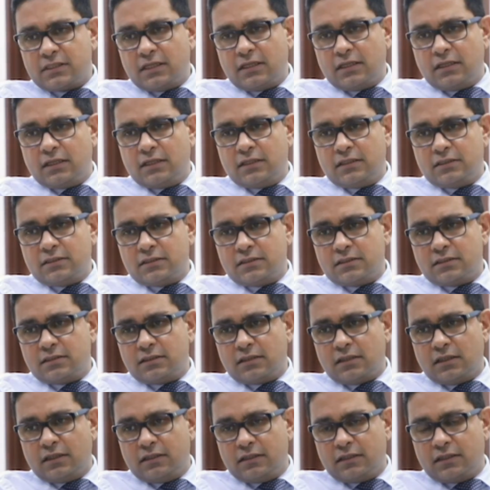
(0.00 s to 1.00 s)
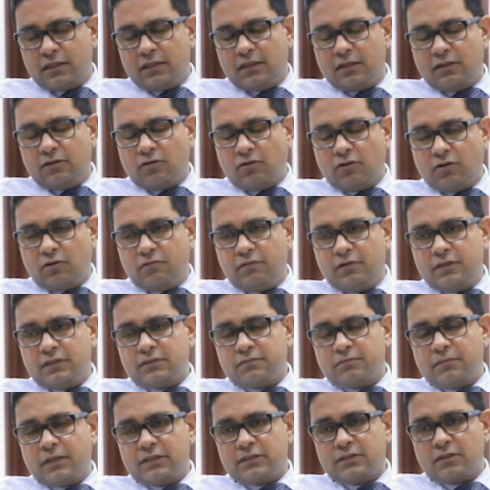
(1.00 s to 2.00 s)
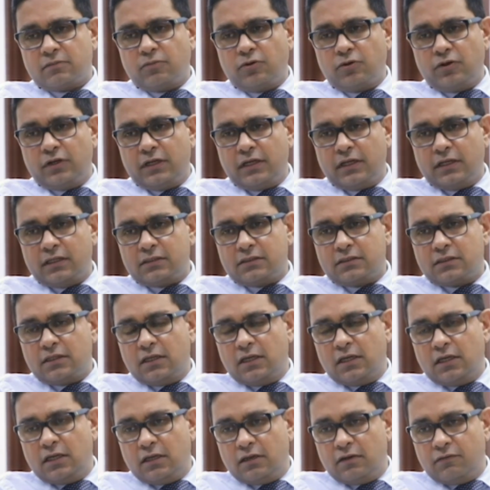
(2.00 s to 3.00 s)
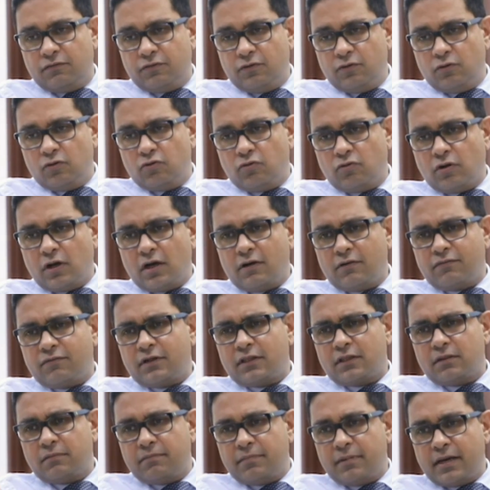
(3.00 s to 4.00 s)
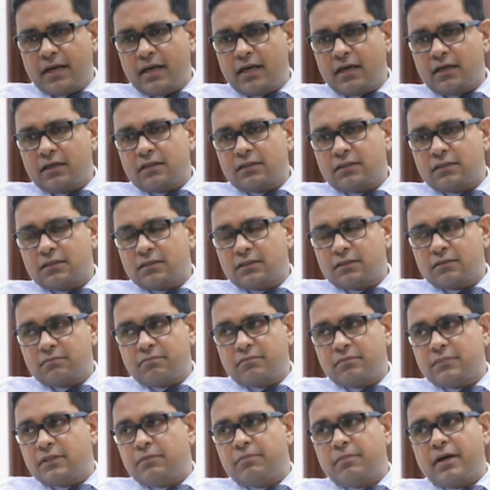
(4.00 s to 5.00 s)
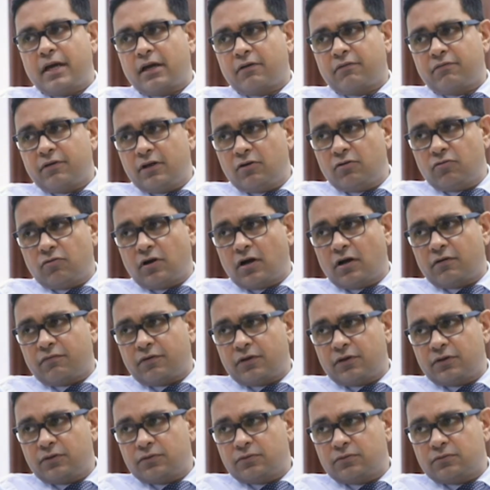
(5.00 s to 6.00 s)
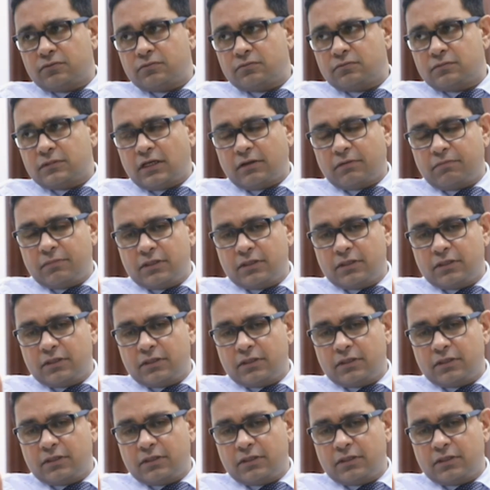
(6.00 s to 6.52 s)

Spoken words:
saying is, I tell always my subordinates, if you look after the bank will look after you. That